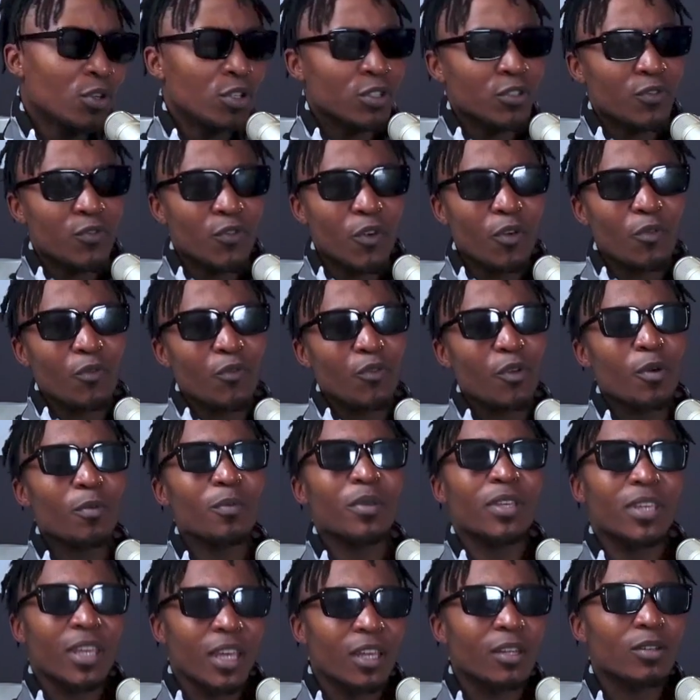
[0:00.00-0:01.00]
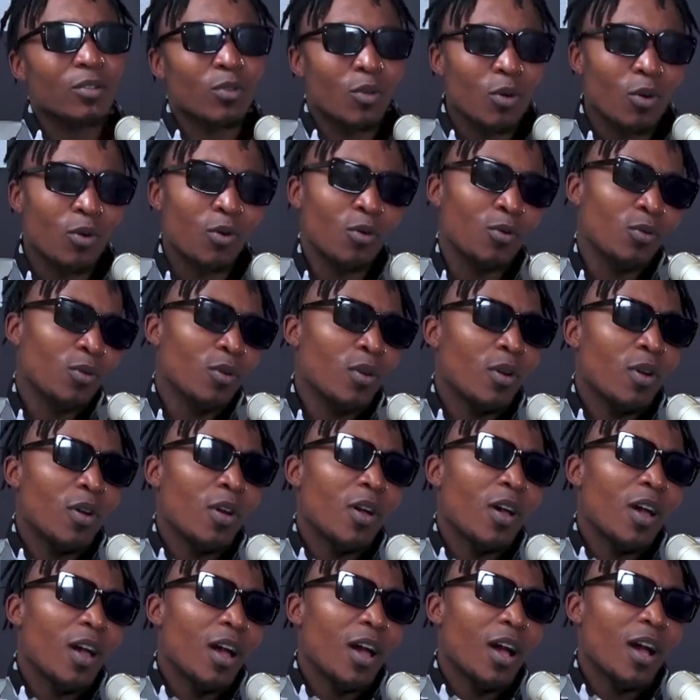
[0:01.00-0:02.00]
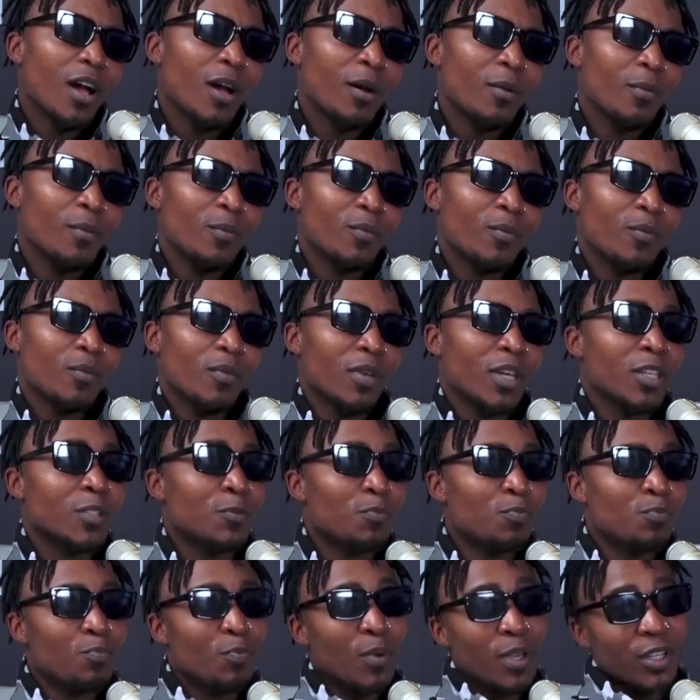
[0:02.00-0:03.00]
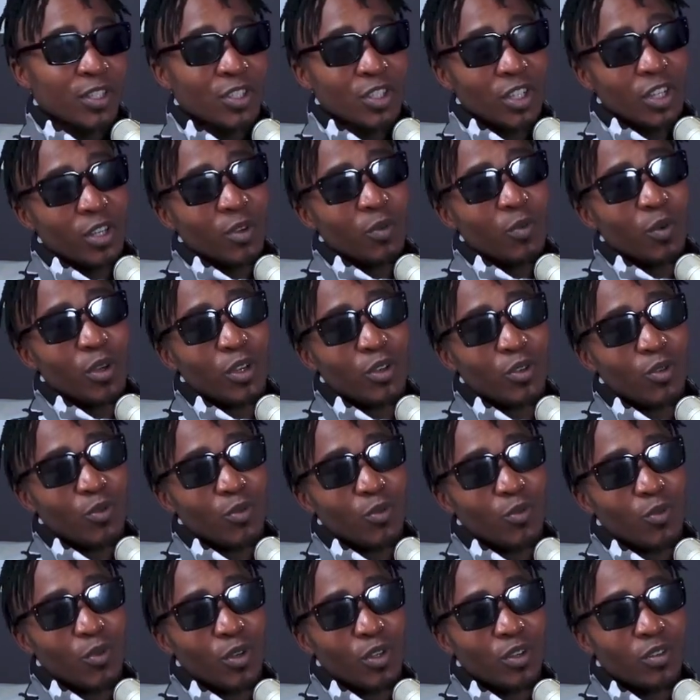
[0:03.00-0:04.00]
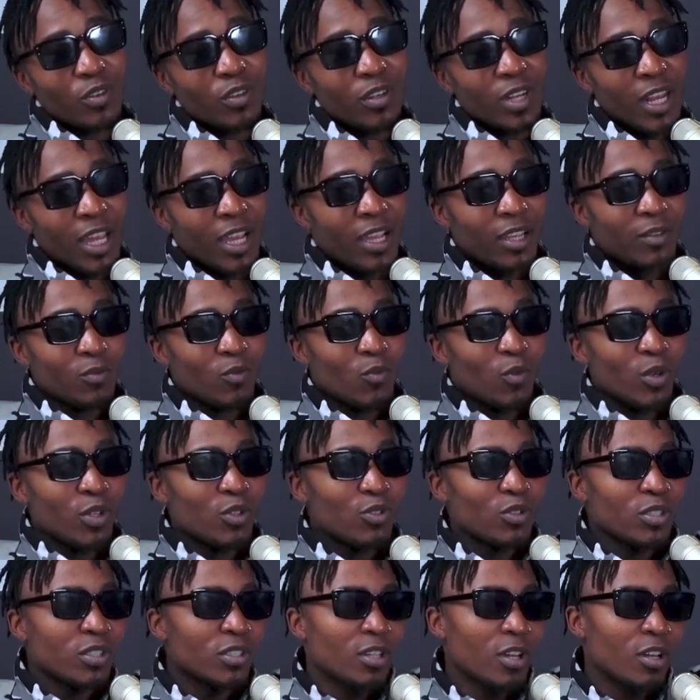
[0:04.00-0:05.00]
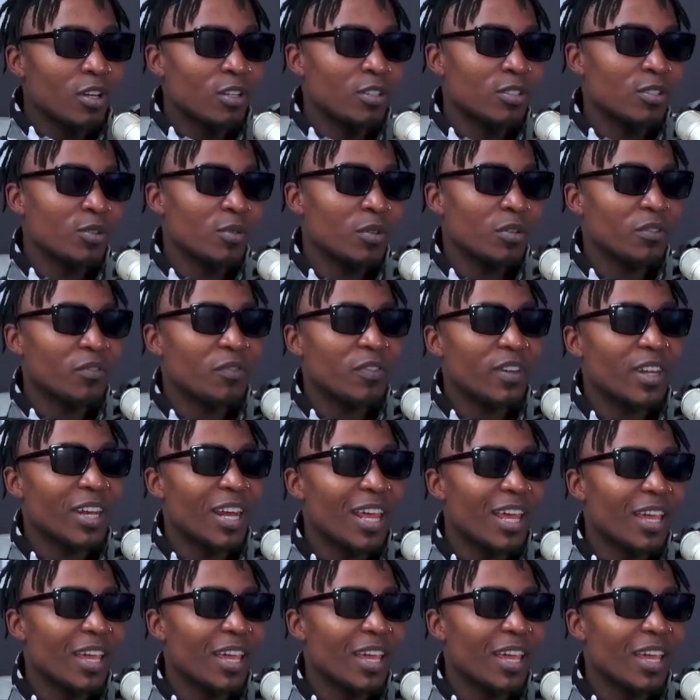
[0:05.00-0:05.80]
because from get go, especially when you started doing